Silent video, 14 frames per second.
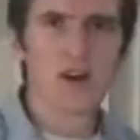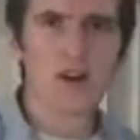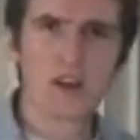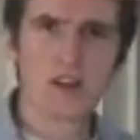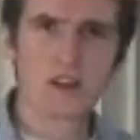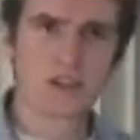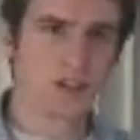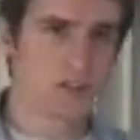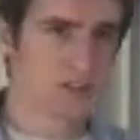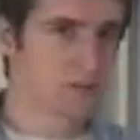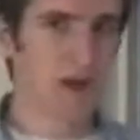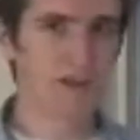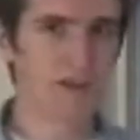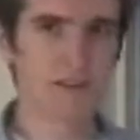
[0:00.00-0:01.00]
It's just
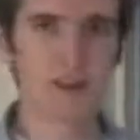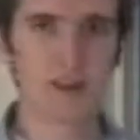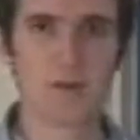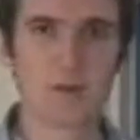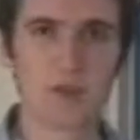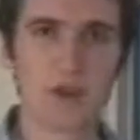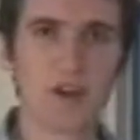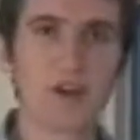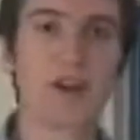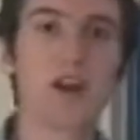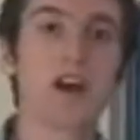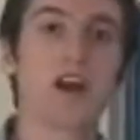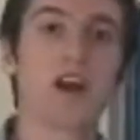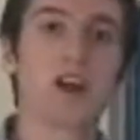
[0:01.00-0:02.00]
balancing up there.
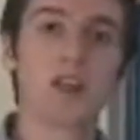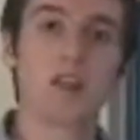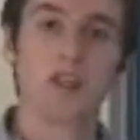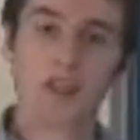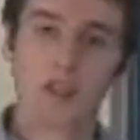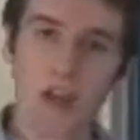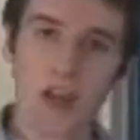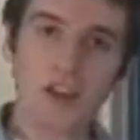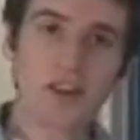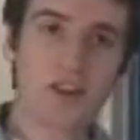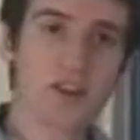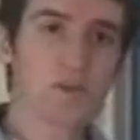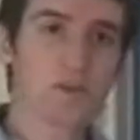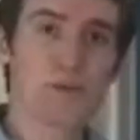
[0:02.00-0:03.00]
Then you're
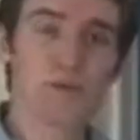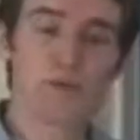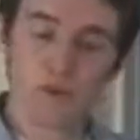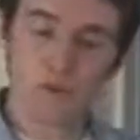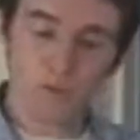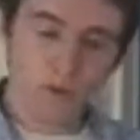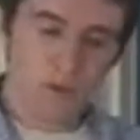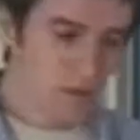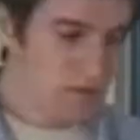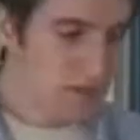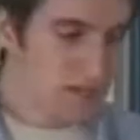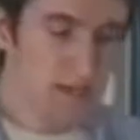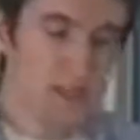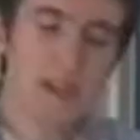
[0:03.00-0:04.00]
going to perform the
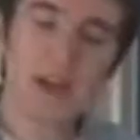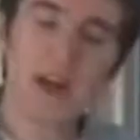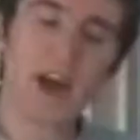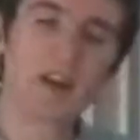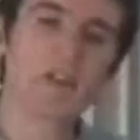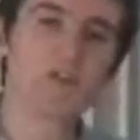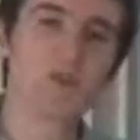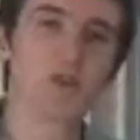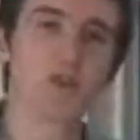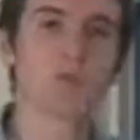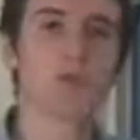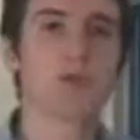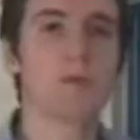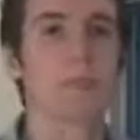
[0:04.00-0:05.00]
routine as
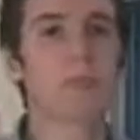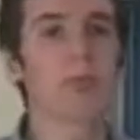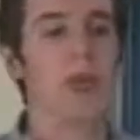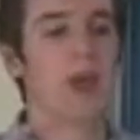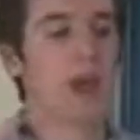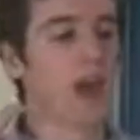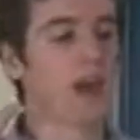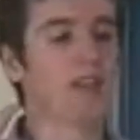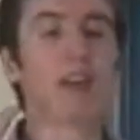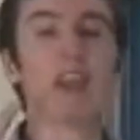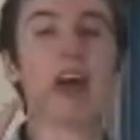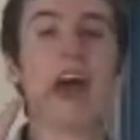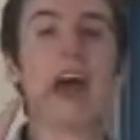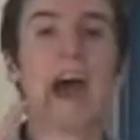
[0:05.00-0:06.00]
normal, And
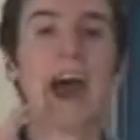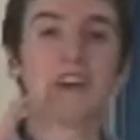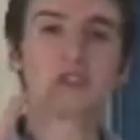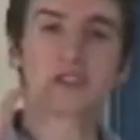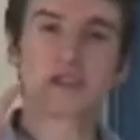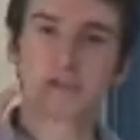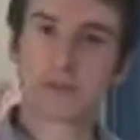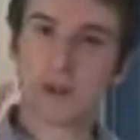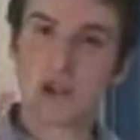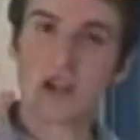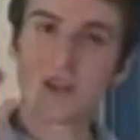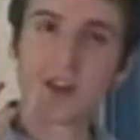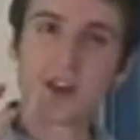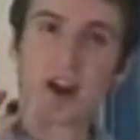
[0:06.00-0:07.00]
then as you're
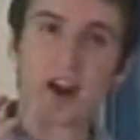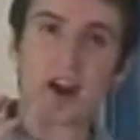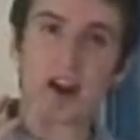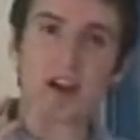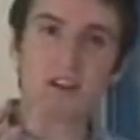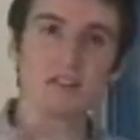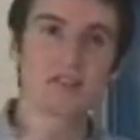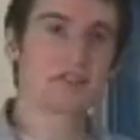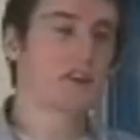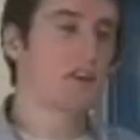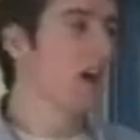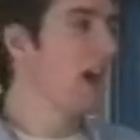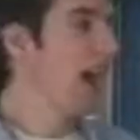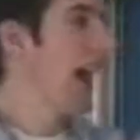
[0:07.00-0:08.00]
springing the cards,
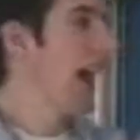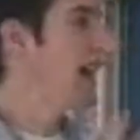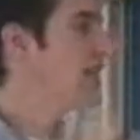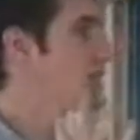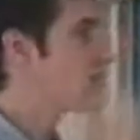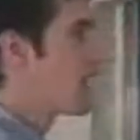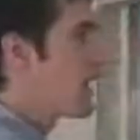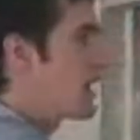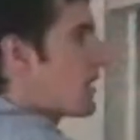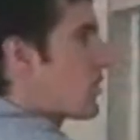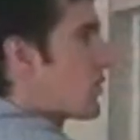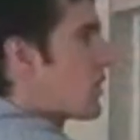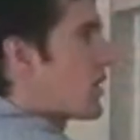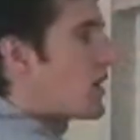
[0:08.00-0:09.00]
as they're hitting the
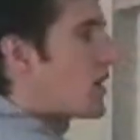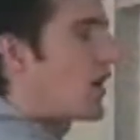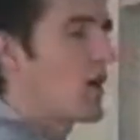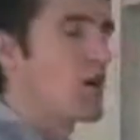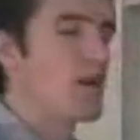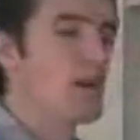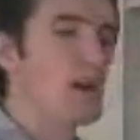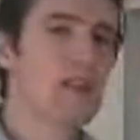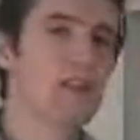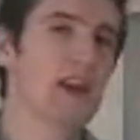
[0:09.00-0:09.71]
window, the